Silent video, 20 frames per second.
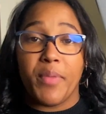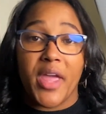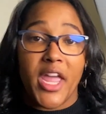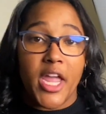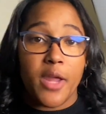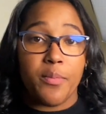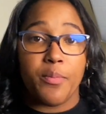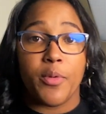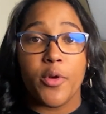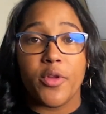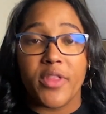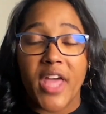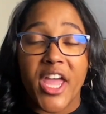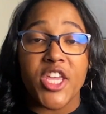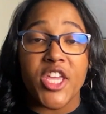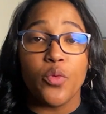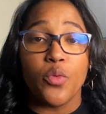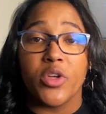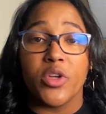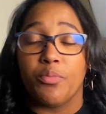paper that
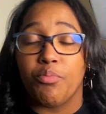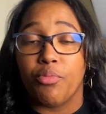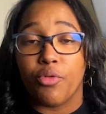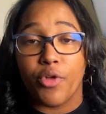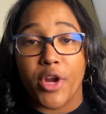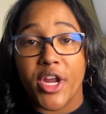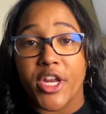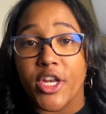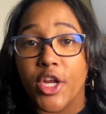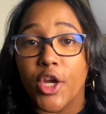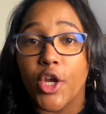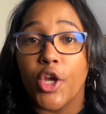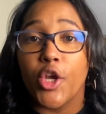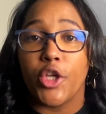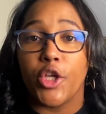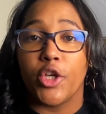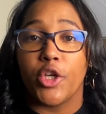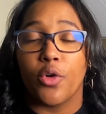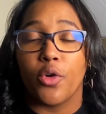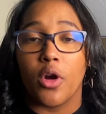you would print
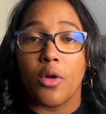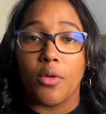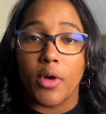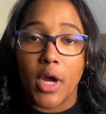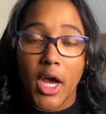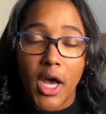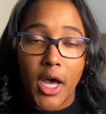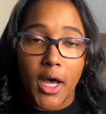your